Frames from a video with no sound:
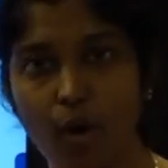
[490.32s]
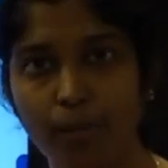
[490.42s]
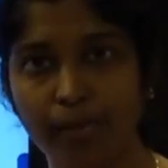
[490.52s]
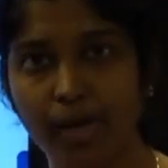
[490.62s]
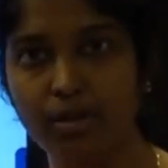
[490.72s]

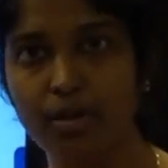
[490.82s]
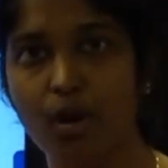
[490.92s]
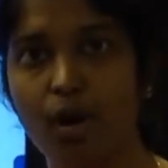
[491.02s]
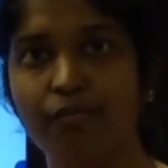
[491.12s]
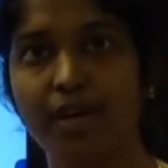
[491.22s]
components
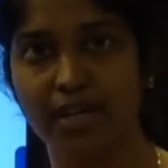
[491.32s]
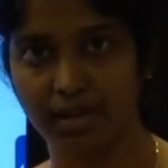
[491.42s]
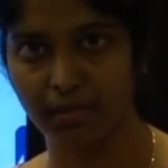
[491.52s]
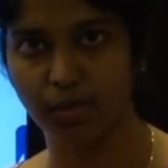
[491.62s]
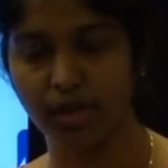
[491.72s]
of data
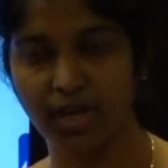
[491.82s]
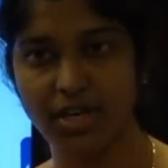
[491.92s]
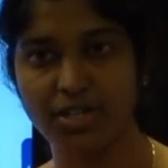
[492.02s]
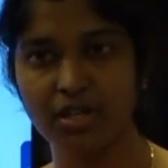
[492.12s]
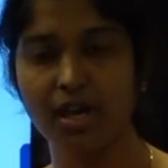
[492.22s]

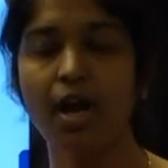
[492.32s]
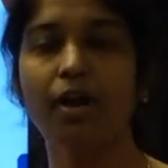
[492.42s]
communication.